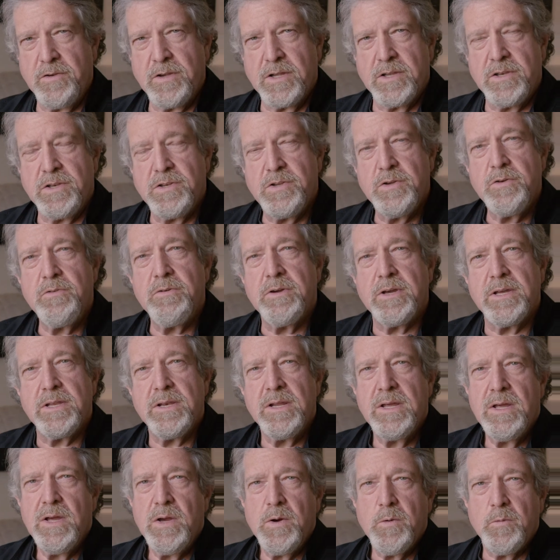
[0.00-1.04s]
can do
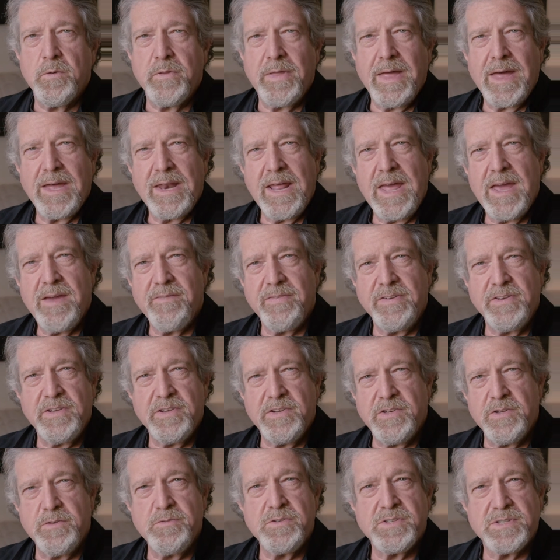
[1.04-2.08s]
it without having to
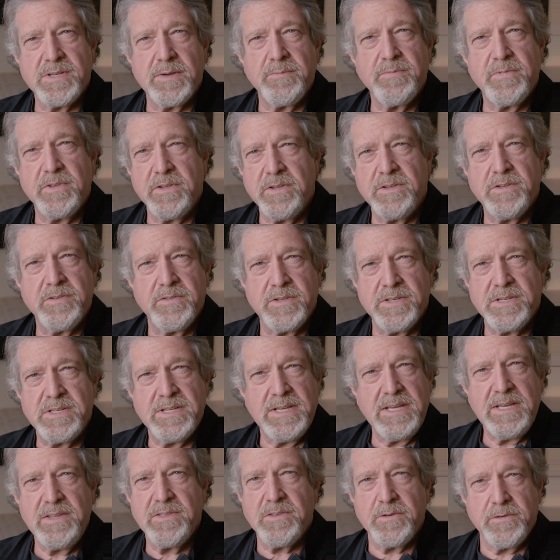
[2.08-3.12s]
do something to the
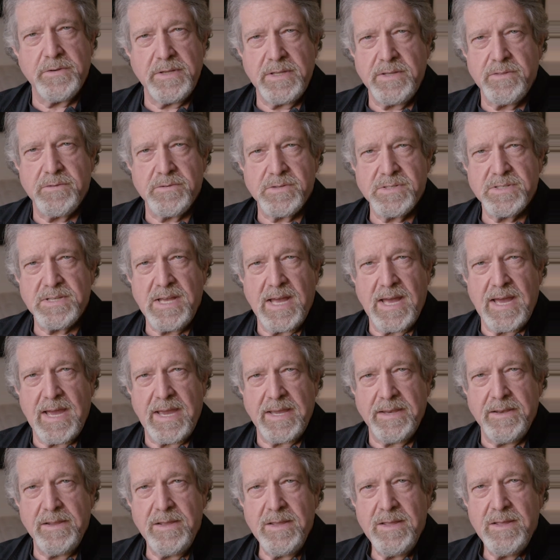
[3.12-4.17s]
teeth on either
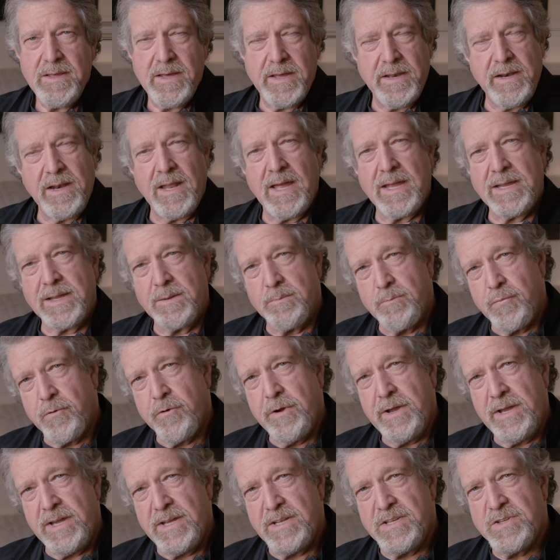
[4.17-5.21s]
side. Unlike a
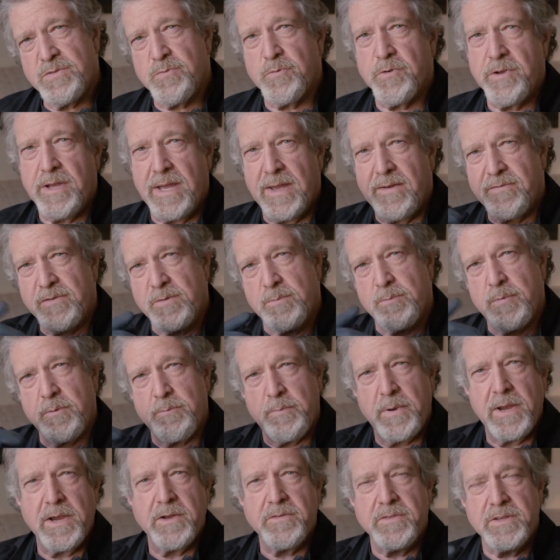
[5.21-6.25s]
bridge where you have to
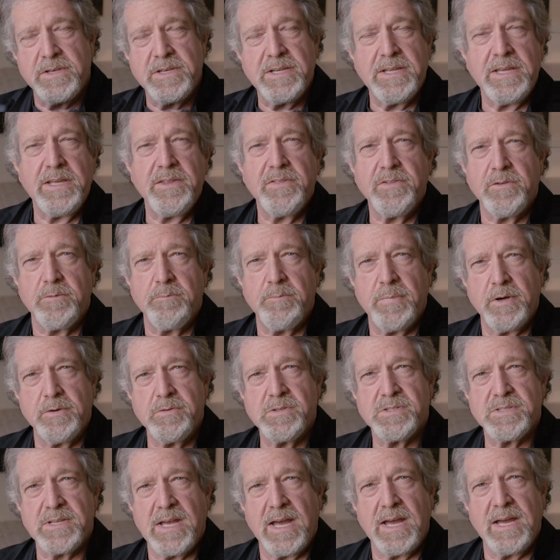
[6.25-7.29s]
prepare the teeth on both
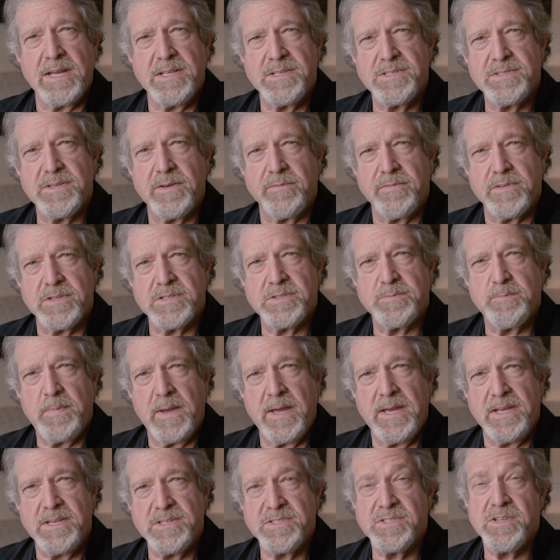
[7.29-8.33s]
sides of the
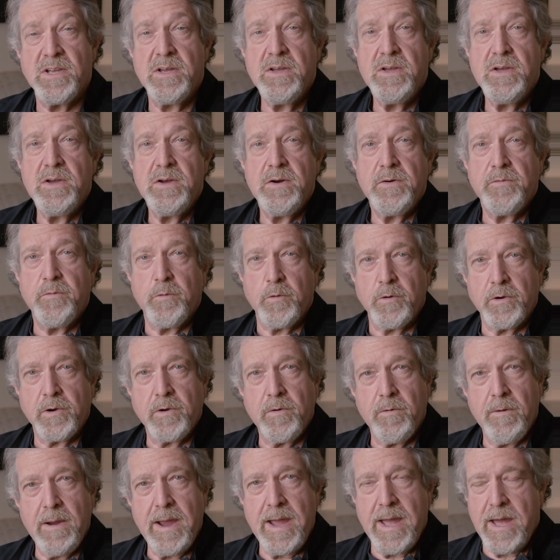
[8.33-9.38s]
space for a
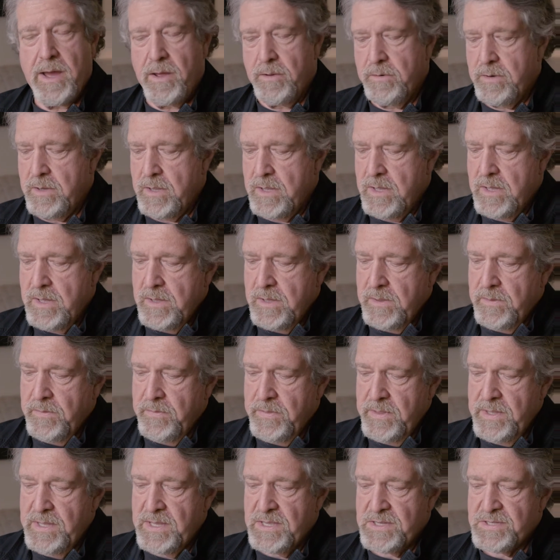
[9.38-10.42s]
crown,
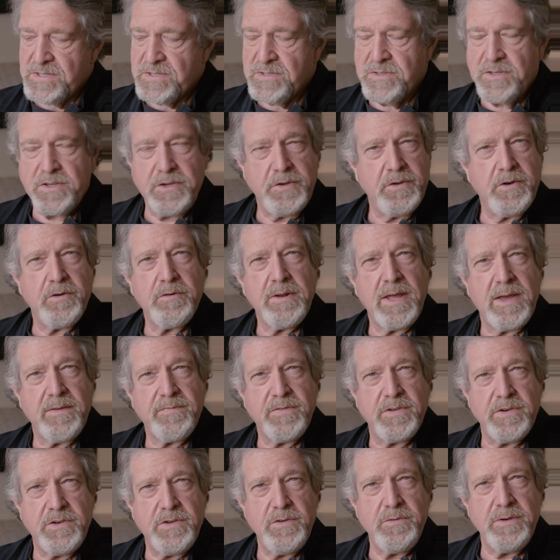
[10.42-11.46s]
this, you don't have
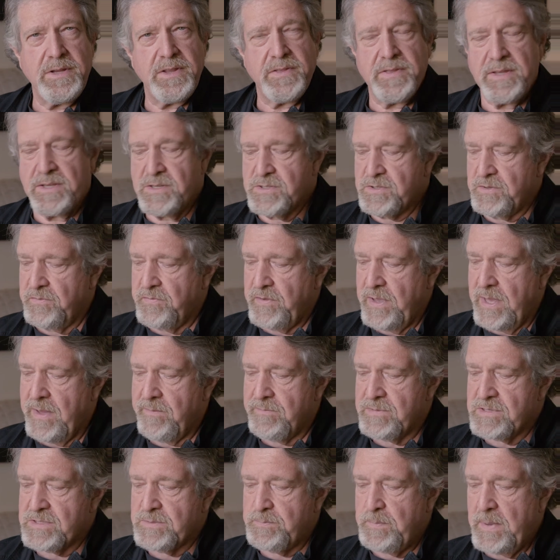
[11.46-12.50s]
to do anything. So if you have
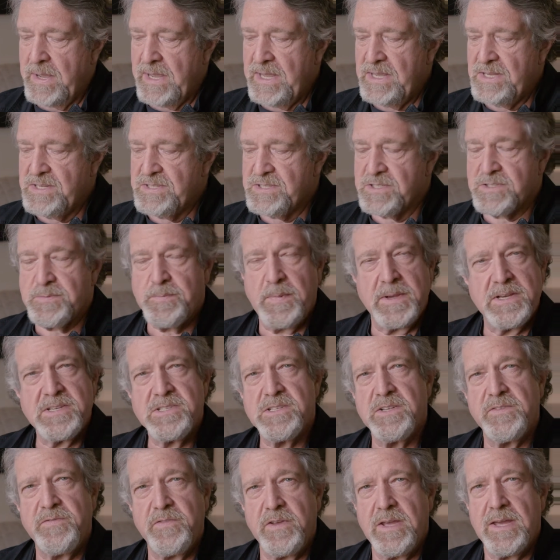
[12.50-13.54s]
a space,
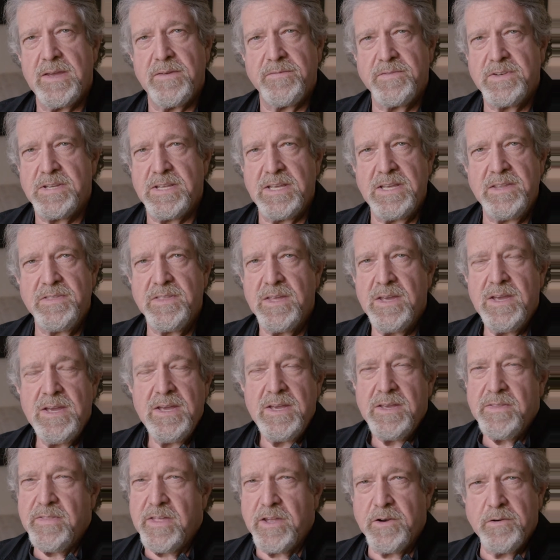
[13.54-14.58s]
especially if you have teeth
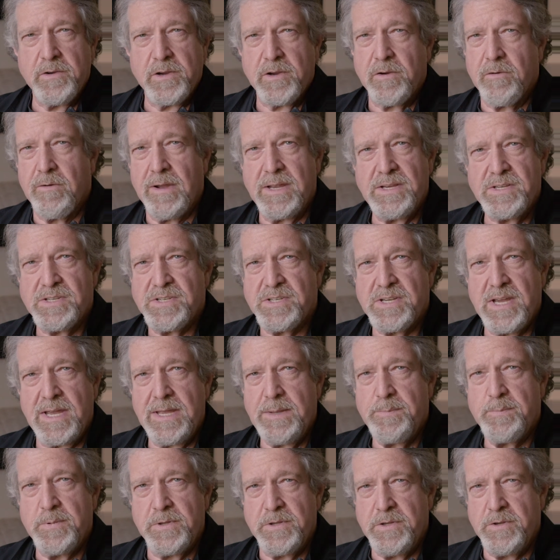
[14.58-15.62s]
that are in great
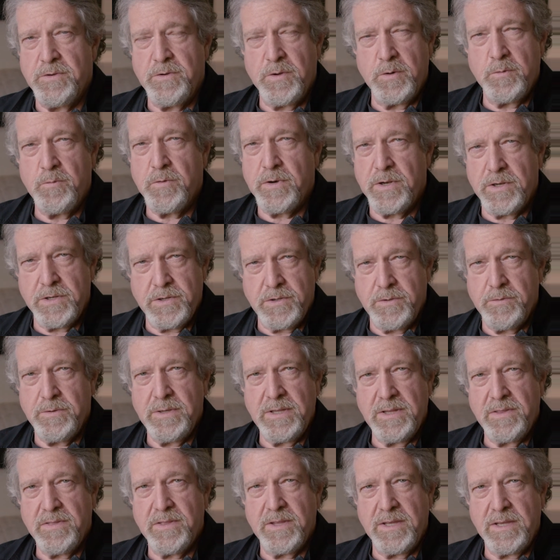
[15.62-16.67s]
shape and you don't want to do
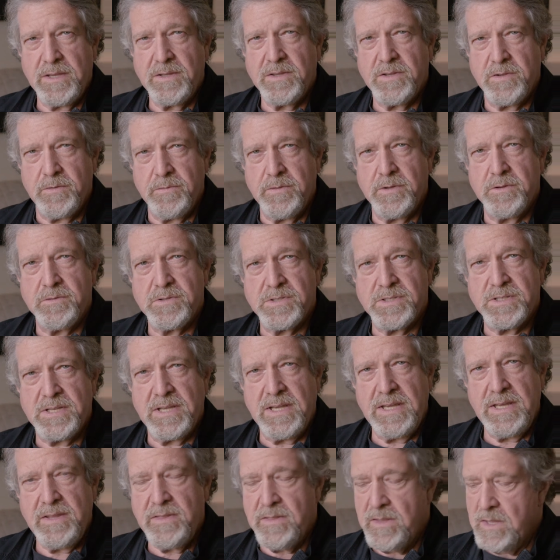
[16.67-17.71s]
anything to those
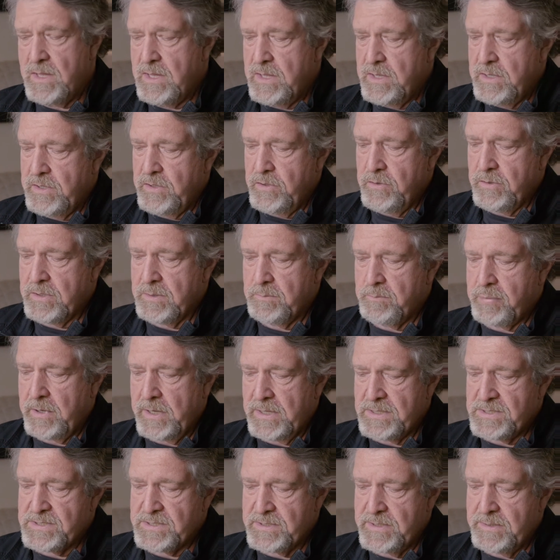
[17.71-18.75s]
teeth, you can
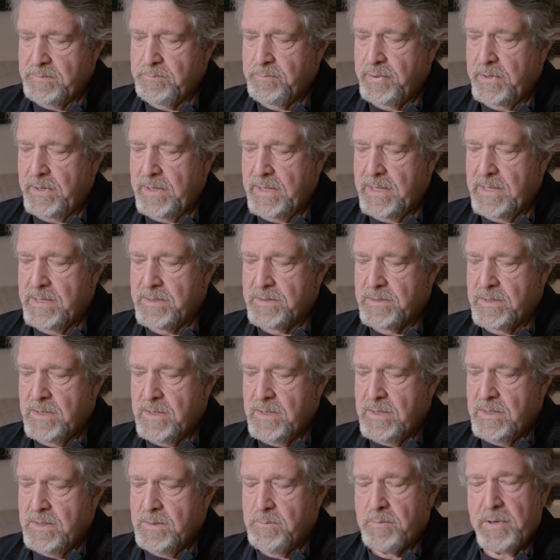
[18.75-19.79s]
place an implant,
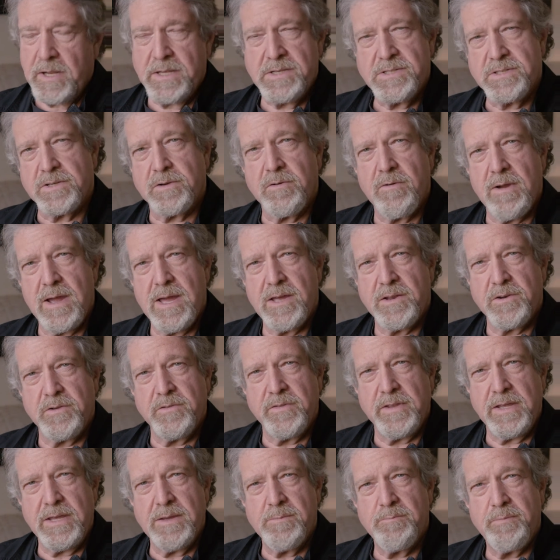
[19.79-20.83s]
place a crown on
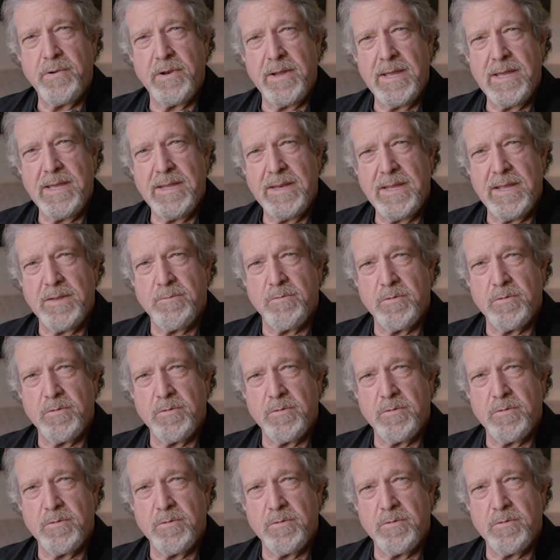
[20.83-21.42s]
the implant, and